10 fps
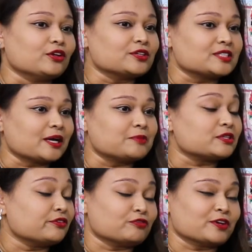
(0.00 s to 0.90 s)
lot of
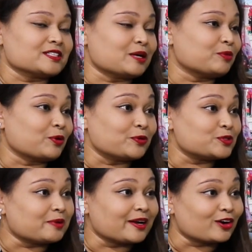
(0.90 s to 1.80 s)
times, even for example, going
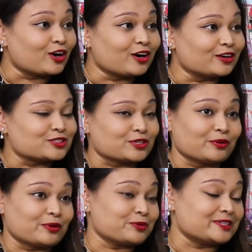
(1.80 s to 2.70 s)
to buy a car,
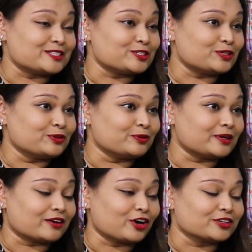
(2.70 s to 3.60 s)
so I went into
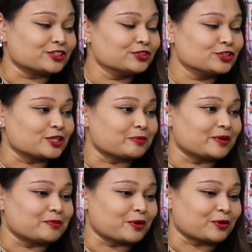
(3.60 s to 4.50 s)
a car dealership,
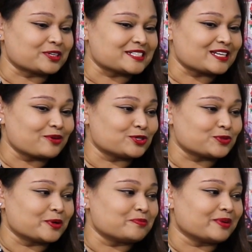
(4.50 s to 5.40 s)
and I'm not going to say
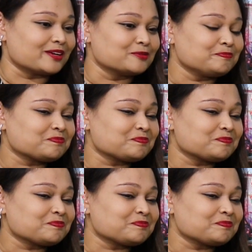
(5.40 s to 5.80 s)
which one, but